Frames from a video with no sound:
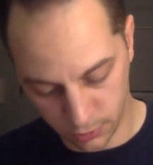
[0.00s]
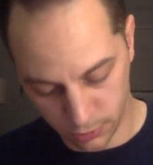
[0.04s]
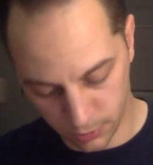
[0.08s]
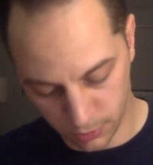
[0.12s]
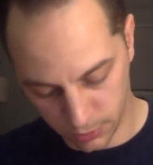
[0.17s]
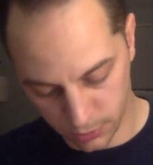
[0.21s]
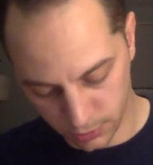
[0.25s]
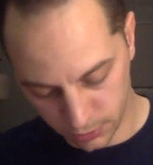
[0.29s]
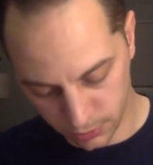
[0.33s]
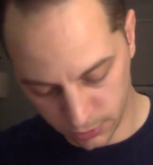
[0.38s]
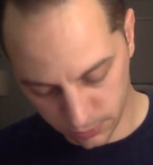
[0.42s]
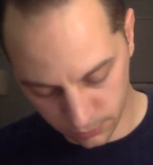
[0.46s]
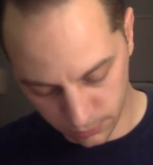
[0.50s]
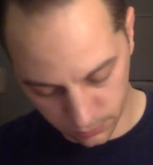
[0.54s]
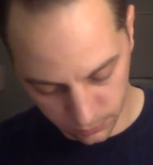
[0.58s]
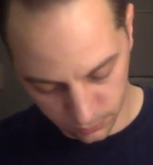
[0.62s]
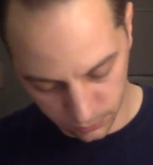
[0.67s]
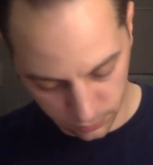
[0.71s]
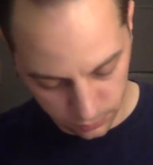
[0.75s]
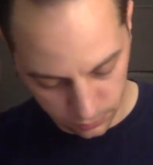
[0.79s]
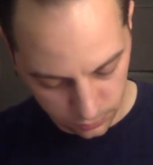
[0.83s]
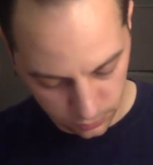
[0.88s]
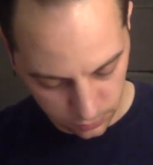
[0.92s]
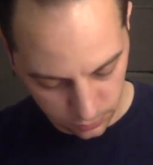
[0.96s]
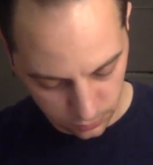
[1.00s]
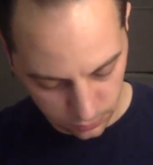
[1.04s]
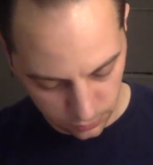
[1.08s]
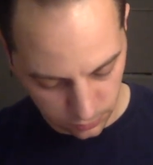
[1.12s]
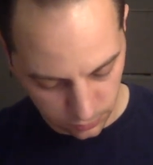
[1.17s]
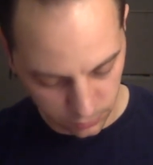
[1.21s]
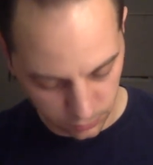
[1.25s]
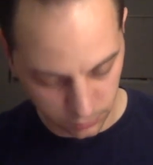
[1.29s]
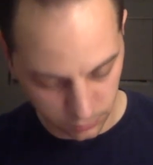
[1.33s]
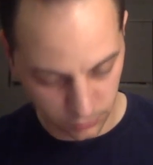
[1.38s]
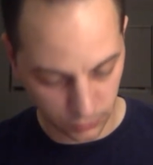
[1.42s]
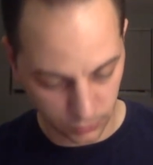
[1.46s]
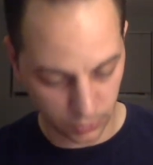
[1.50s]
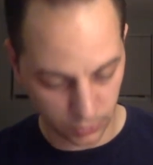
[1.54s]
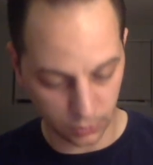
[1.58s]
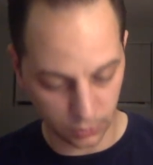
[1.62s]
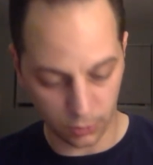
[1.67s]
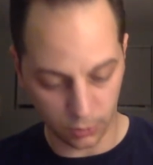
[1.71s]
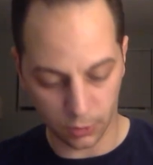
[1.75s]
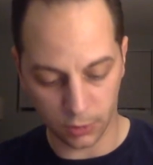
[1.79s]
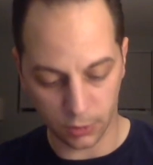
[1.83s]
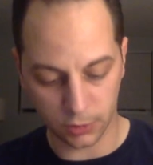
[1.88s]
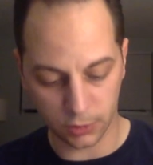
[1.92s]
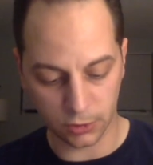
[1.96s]
was
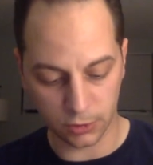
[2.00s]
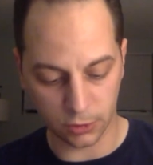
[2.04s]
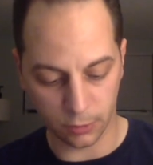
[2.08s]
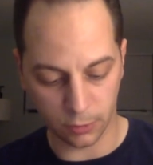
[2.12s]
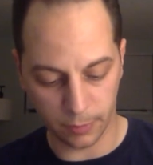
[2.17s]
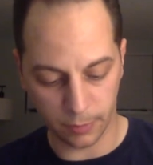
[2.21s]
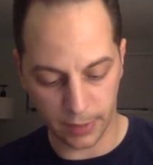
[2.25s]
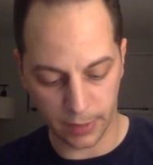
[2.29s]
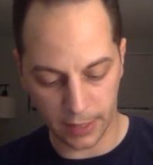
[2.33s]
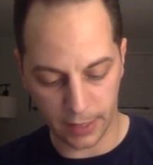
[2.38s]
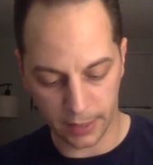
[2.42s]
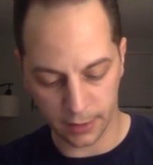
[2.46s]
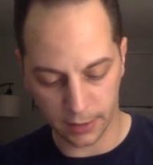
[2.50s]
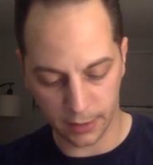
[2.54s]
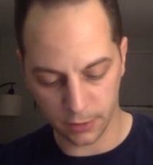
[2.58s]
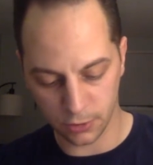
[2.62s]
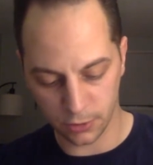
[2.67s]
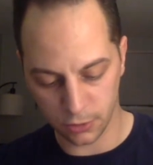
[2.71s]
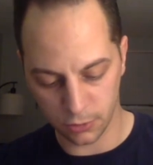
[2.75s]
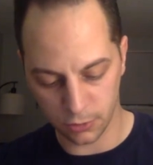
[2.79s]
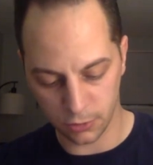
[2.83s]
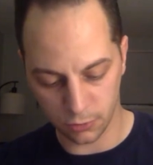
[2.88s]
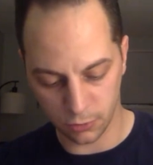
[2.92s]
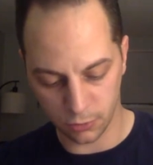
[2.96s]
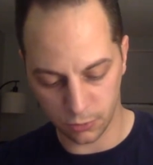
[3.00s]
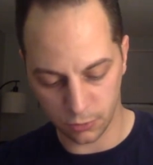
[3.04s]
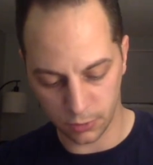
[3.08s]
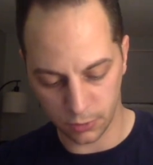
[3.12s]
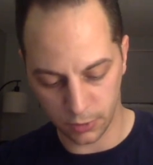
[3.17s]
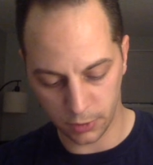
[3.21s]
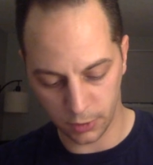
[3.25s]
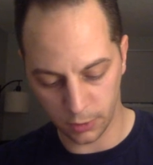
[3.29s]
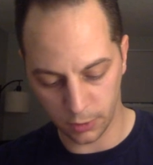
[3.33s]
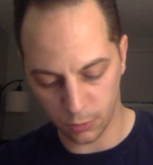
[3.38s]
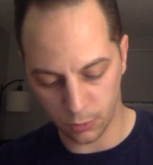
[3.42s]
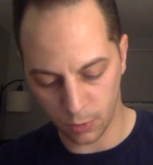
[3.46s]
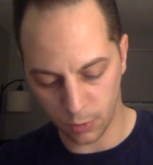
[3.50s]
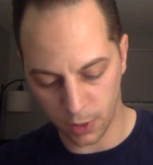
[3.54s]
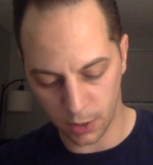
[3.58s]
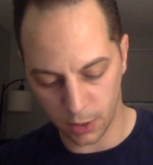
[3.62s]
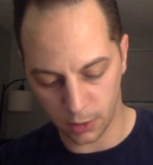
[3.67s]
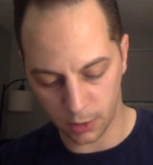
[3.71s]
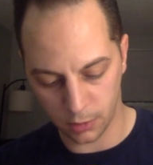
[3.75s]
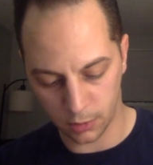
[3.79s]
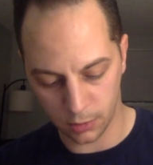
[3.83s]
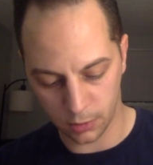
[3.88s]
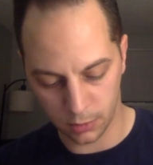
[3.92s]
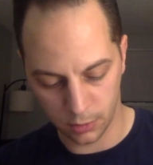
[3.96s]
also packaged really
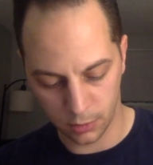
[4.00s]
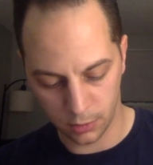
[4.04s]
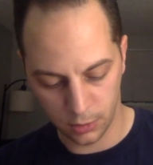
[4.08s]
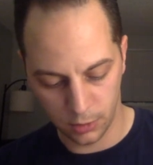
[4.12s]
well.